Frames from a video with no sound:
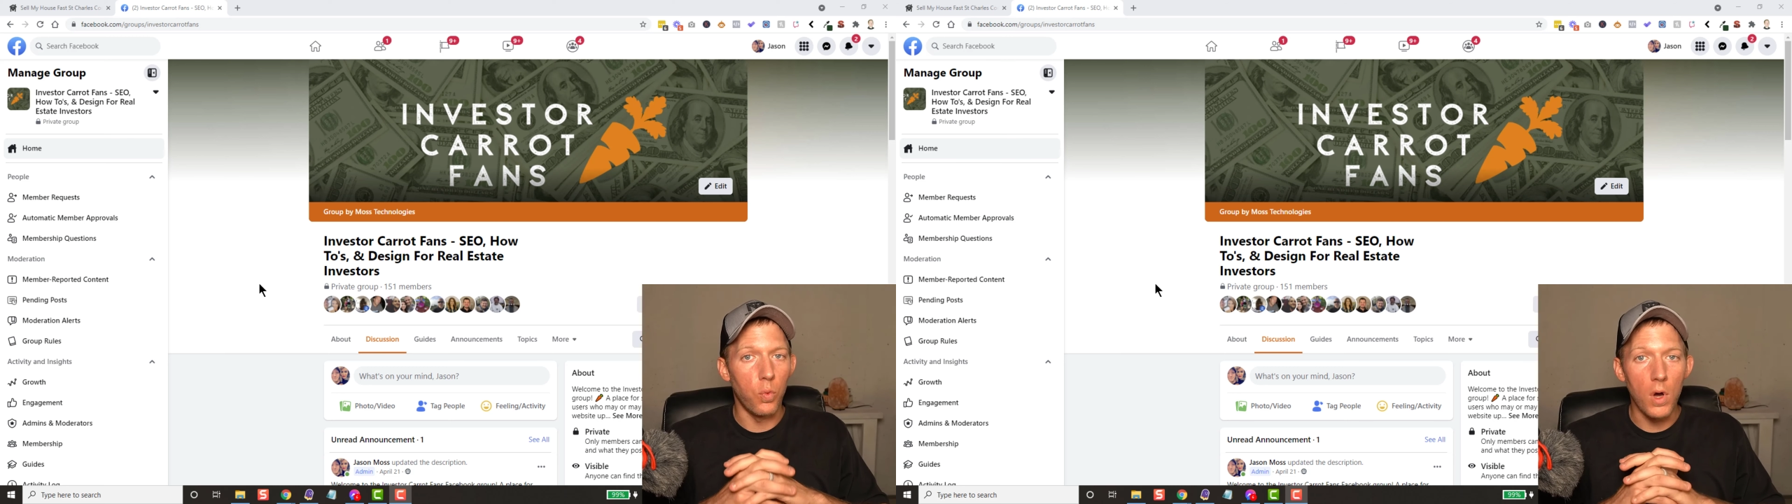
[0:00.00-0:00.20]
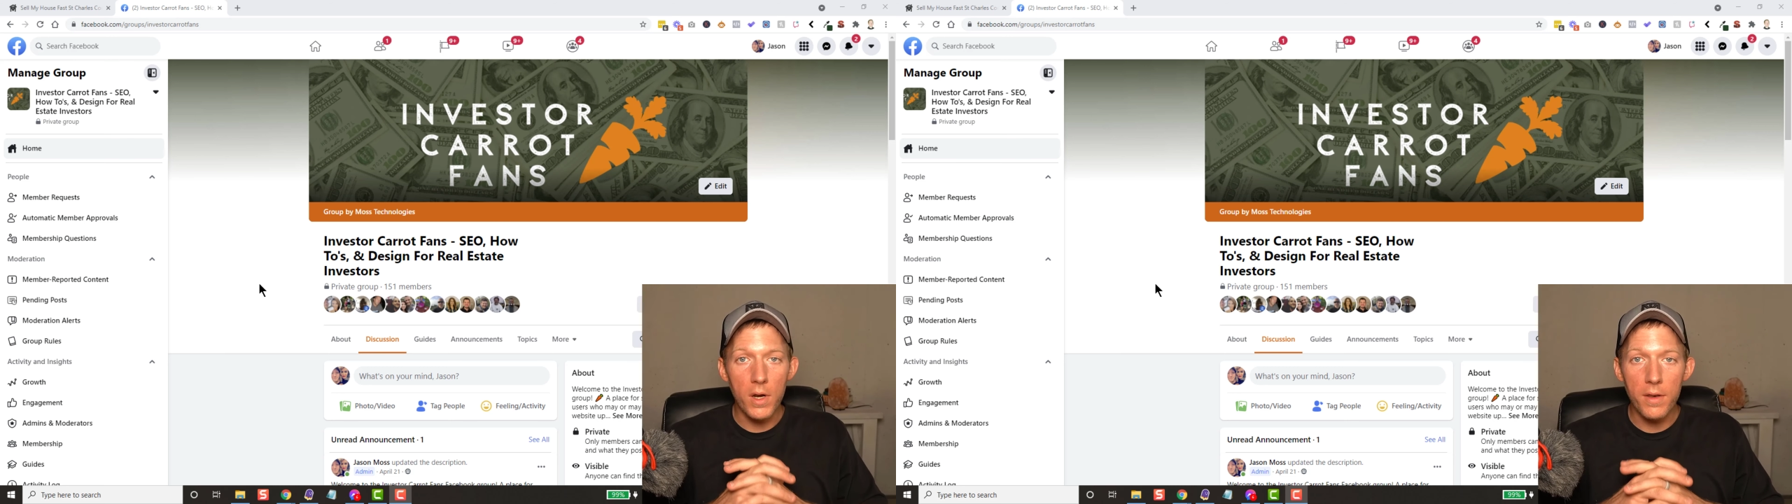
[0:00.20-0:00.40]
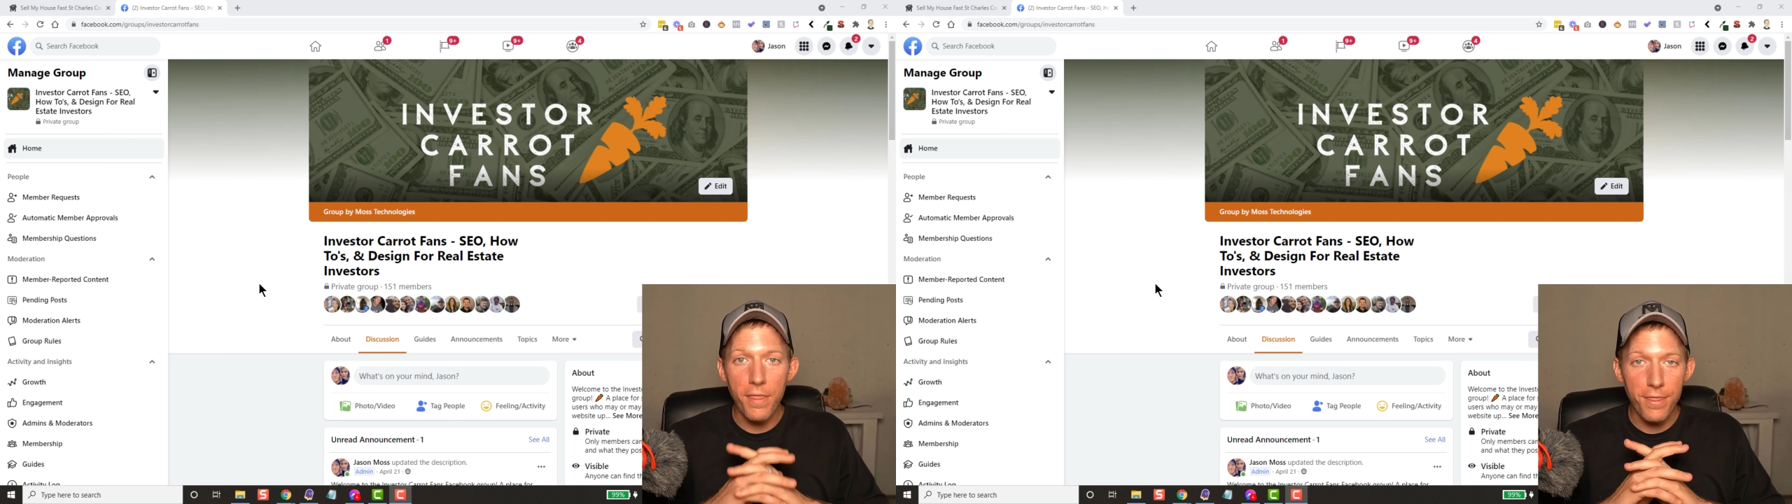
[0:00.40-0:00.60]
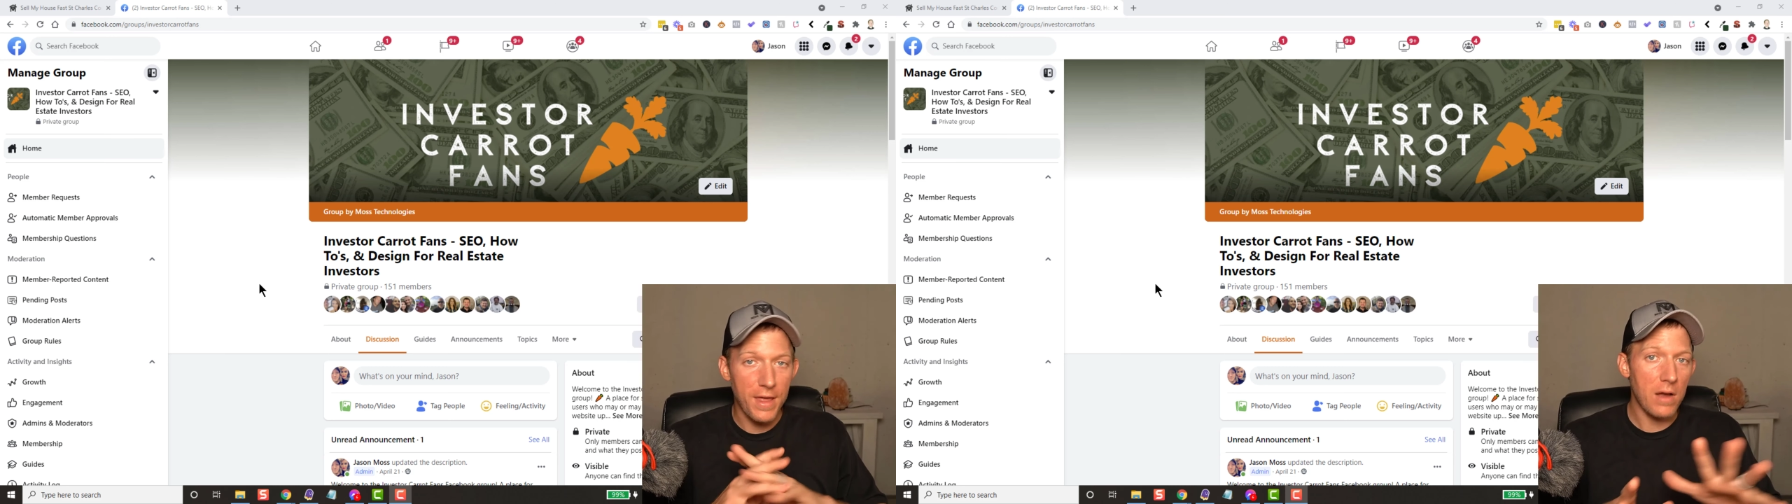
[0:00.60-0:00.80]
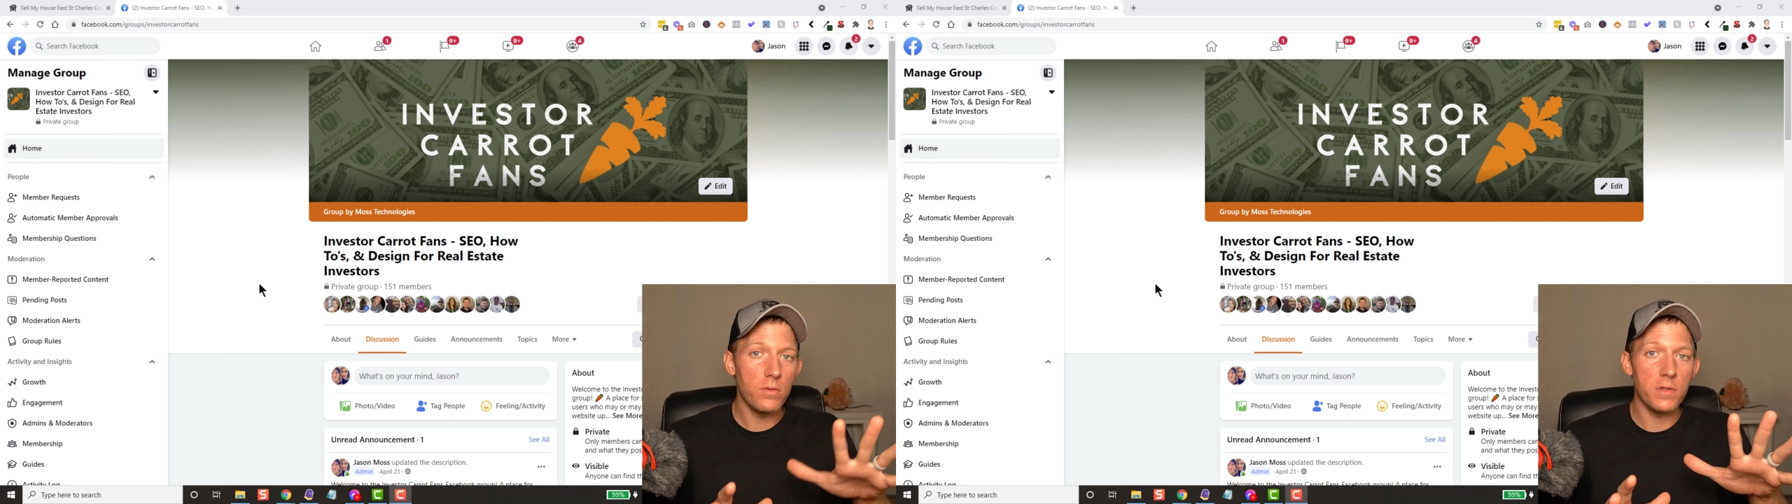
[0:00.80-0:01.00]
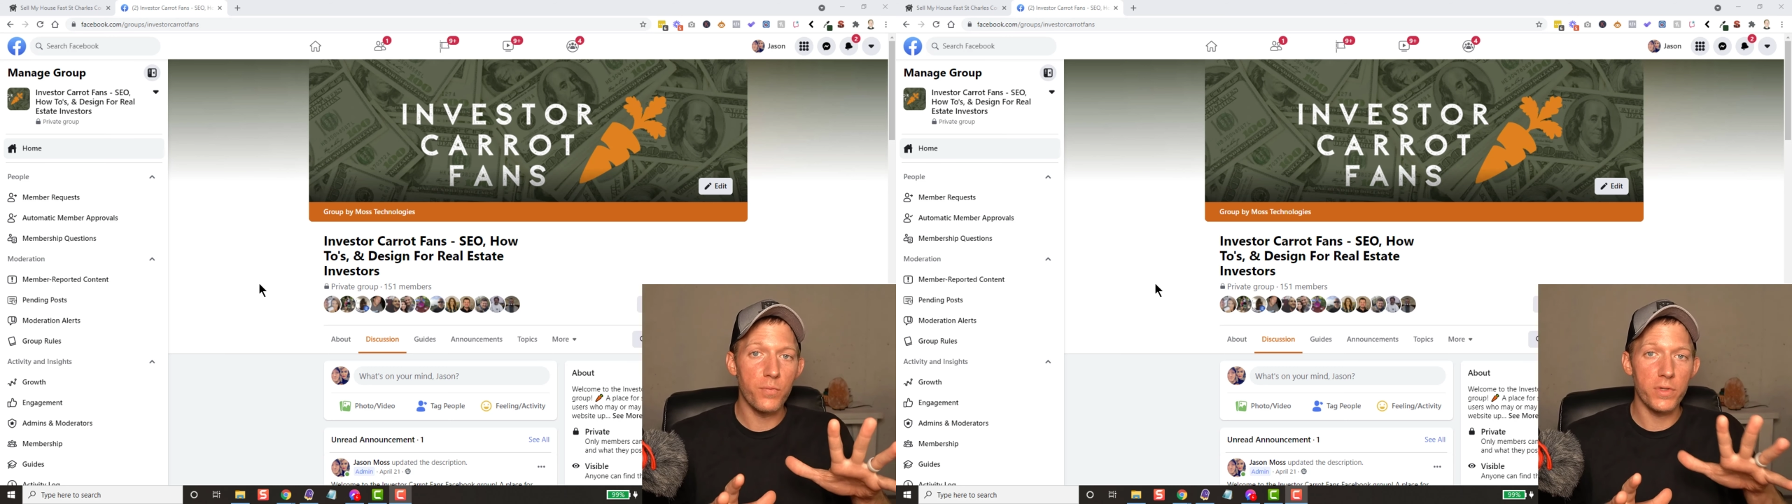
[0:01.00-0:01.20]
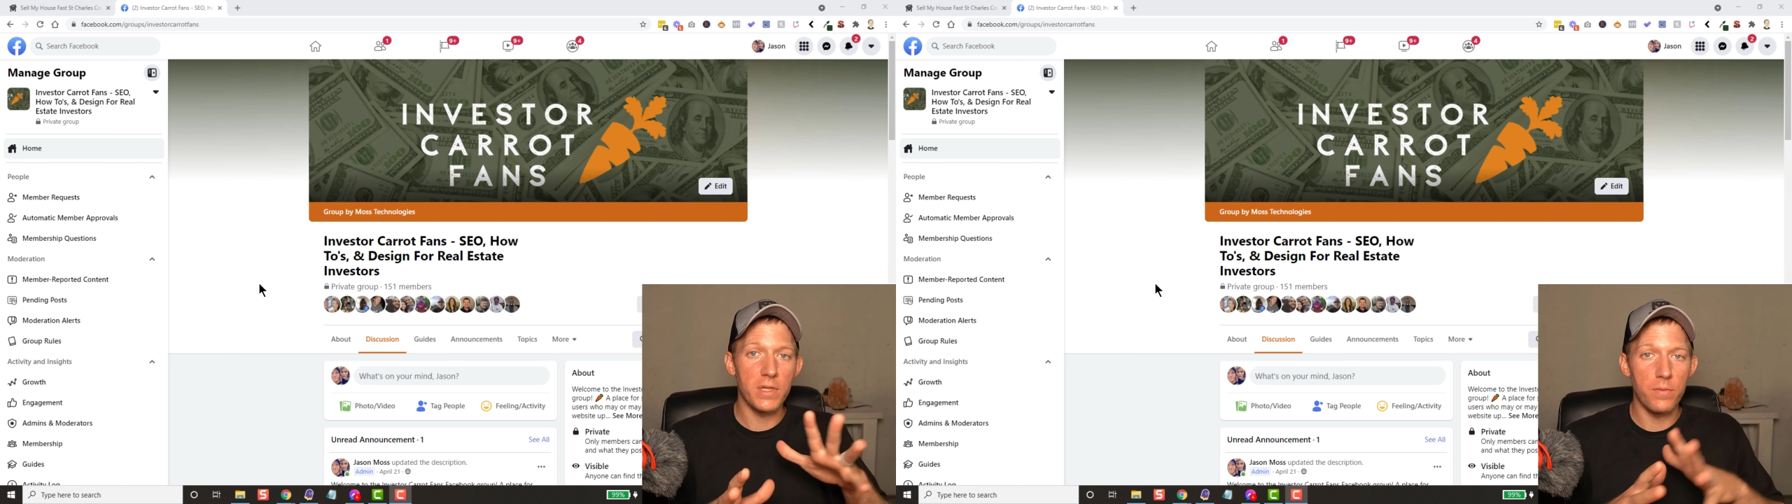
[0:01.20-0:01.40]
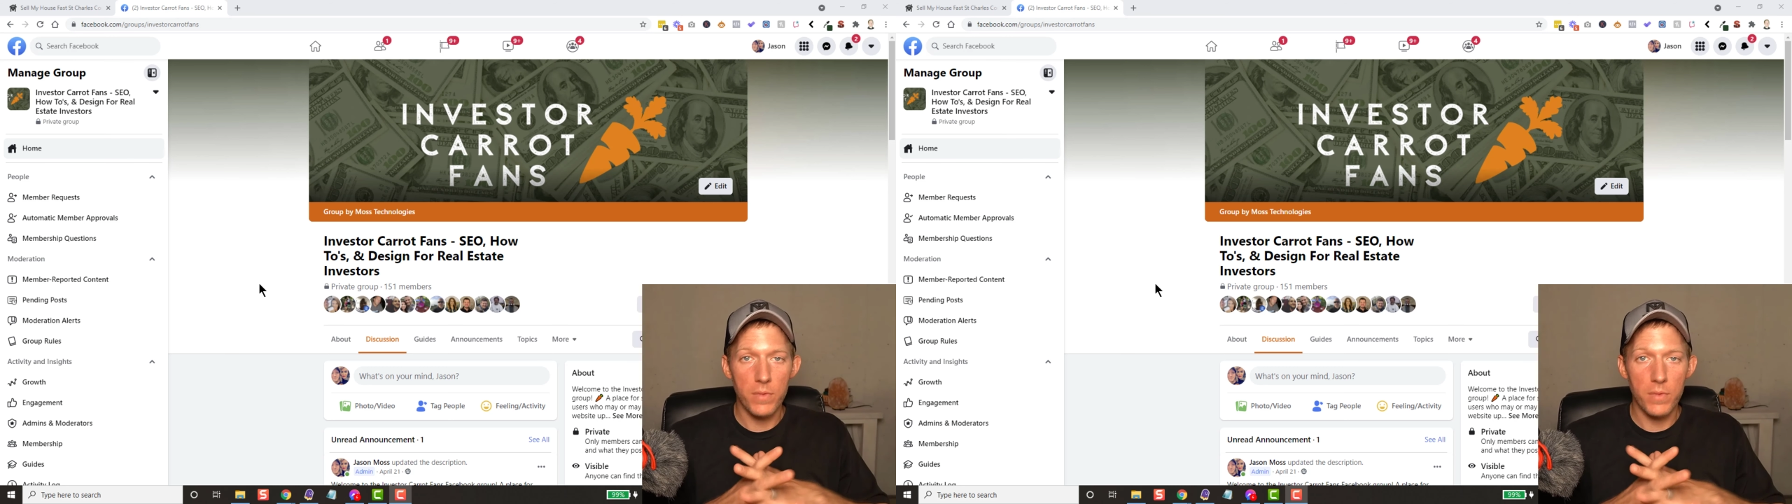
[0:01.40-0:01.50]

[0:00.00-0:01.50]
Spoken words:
1000%